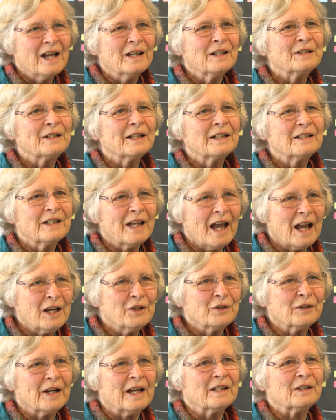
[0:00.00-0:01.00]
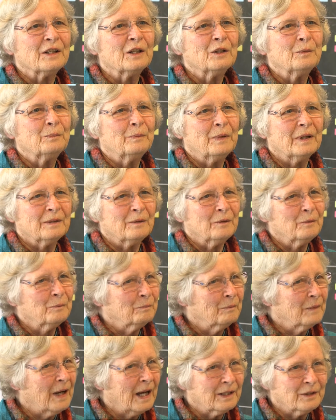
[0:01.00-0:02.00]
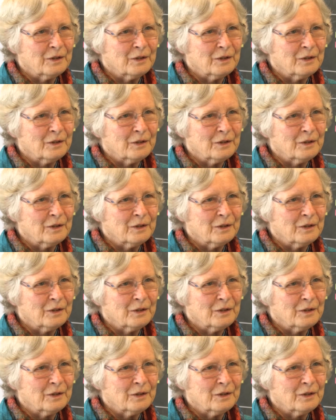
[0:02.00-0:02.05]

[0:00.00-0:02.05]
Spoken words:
And it's exaggerated, but my